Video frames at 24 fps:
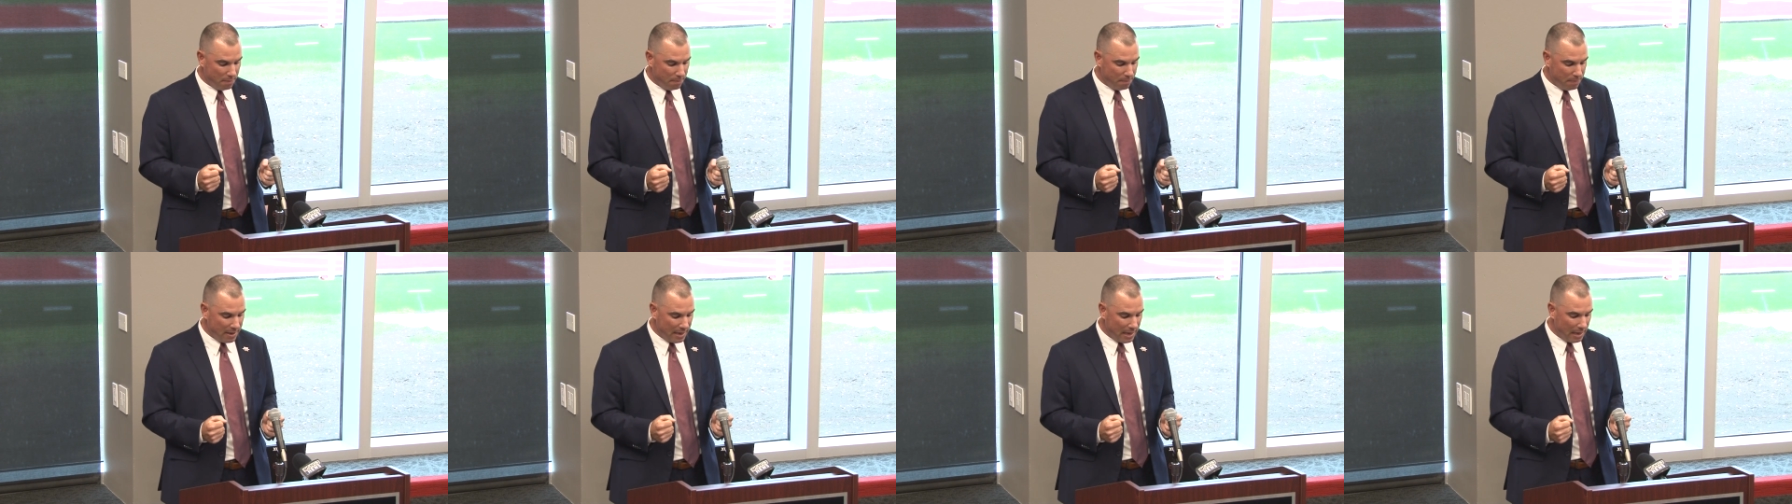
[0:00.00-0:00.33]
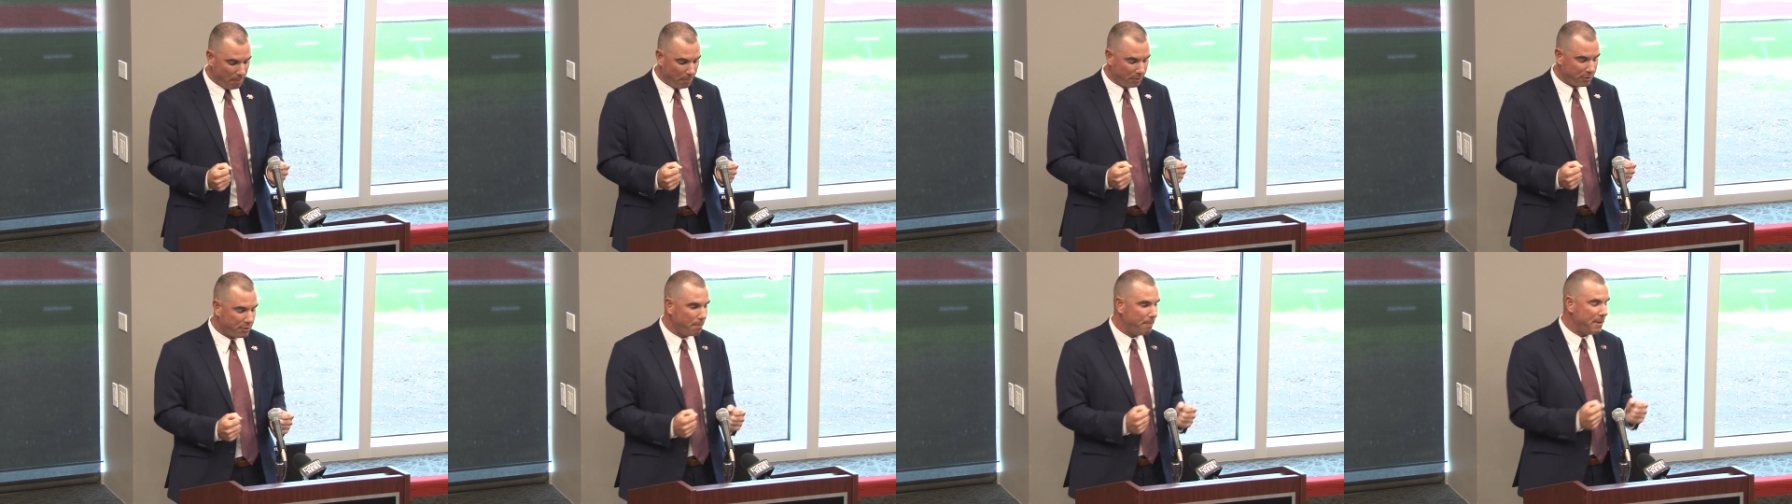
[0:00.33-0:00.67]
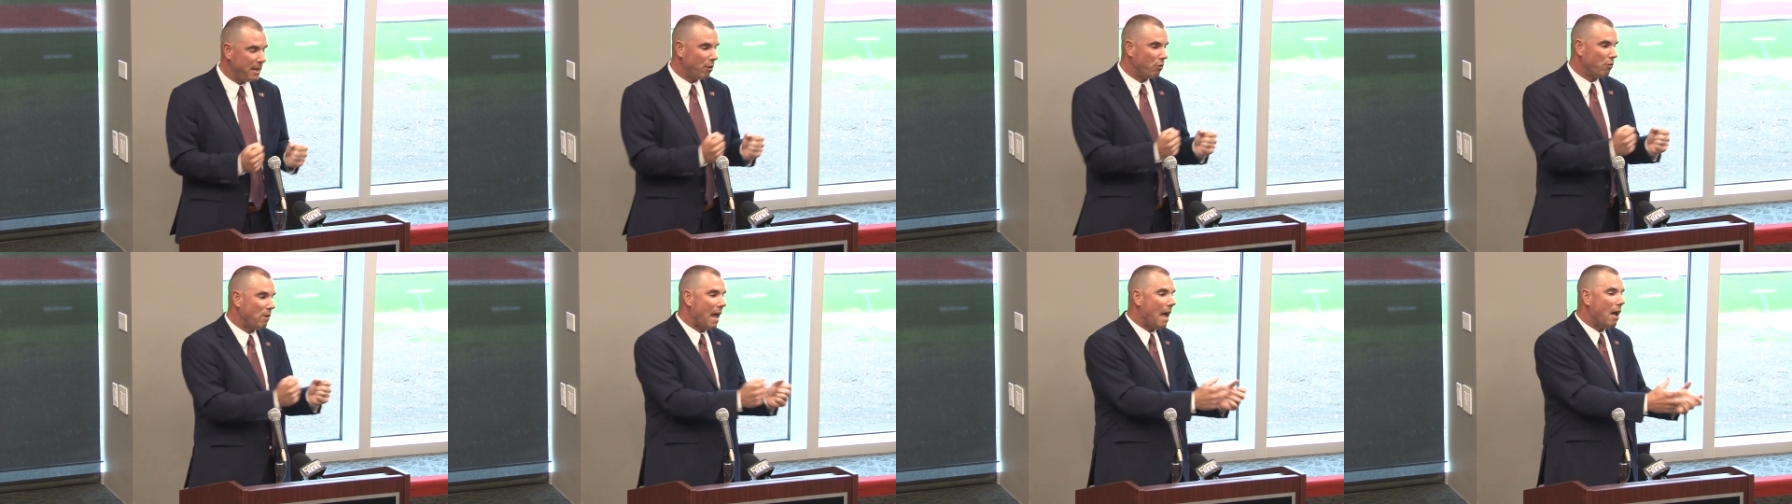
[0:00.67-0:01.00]
being able to
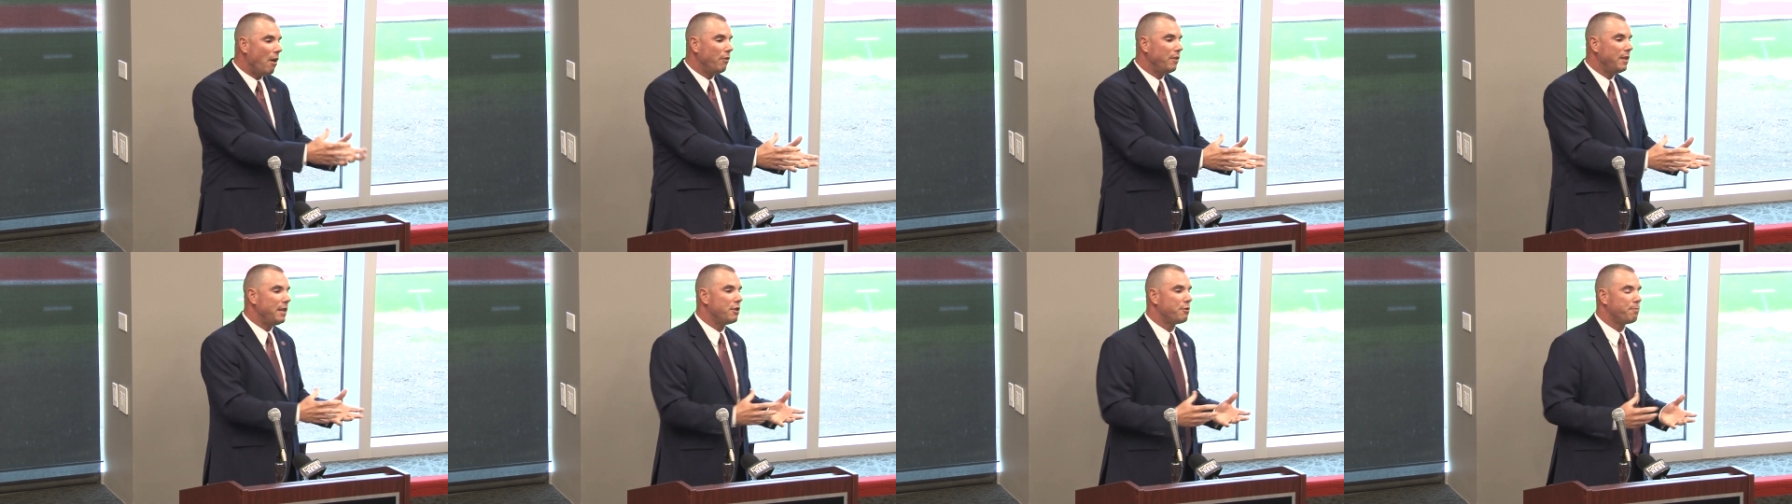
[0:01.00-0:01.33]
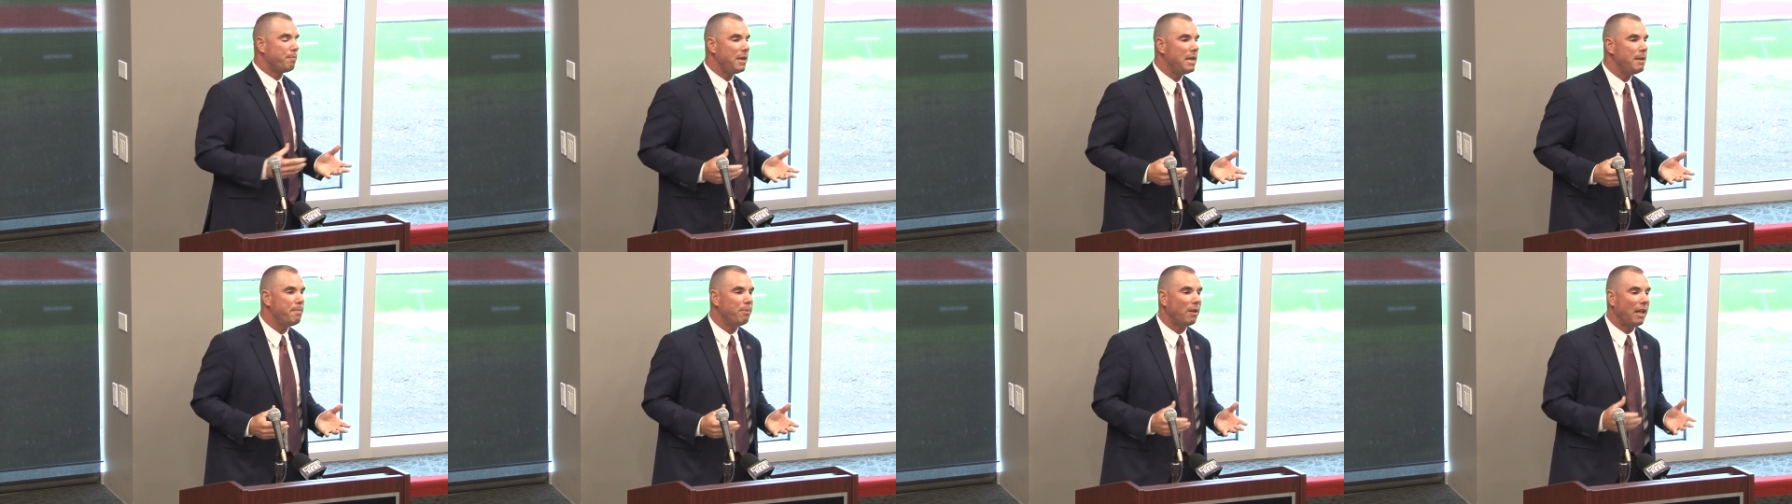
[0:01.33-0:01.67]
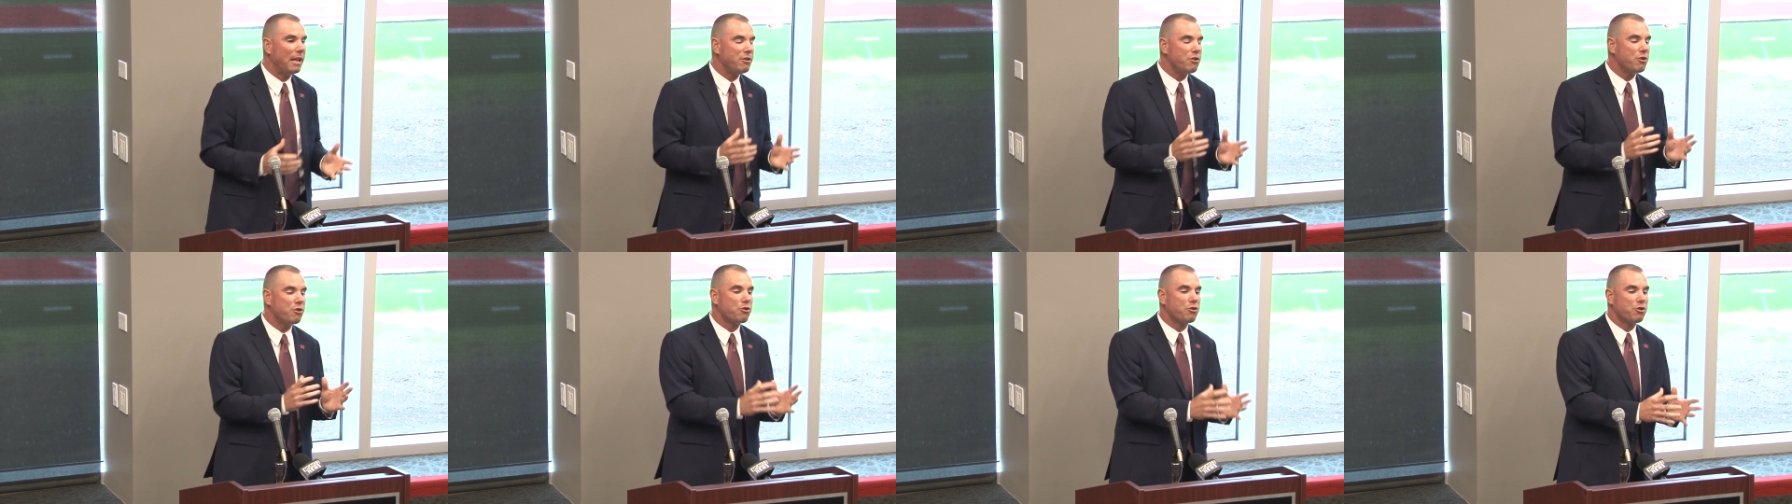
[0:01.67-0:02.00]
be around these people,
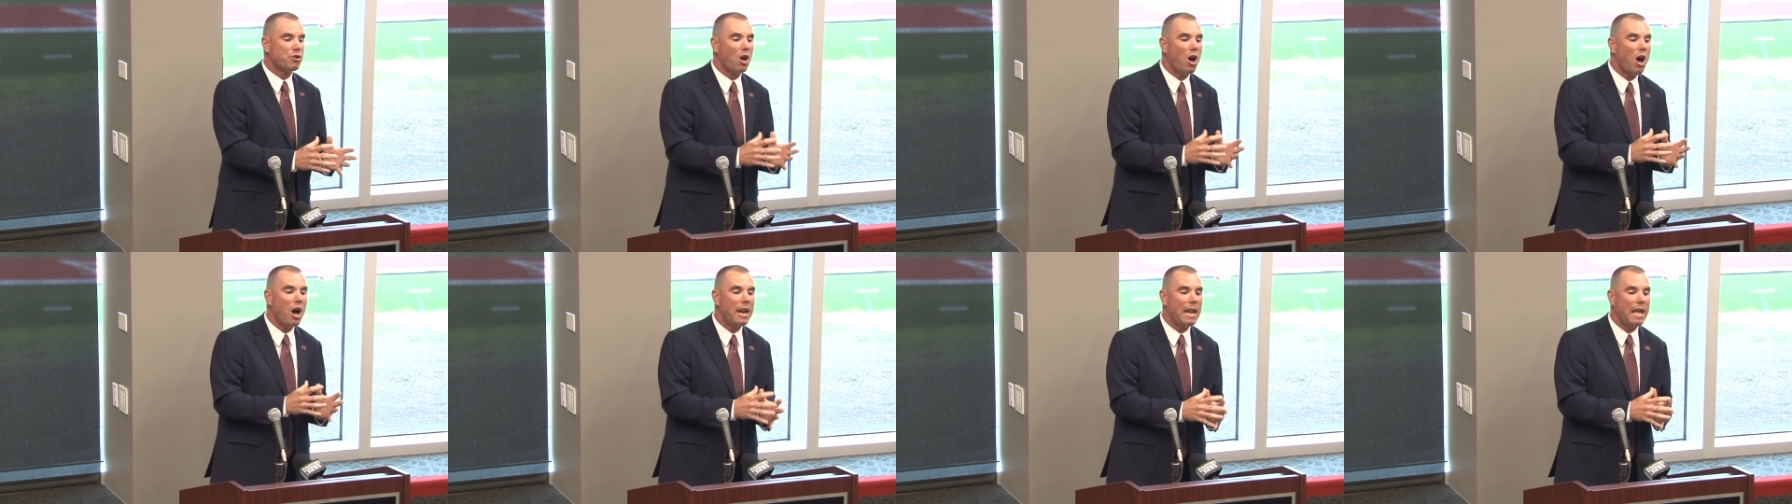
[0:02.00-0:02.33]
I just saw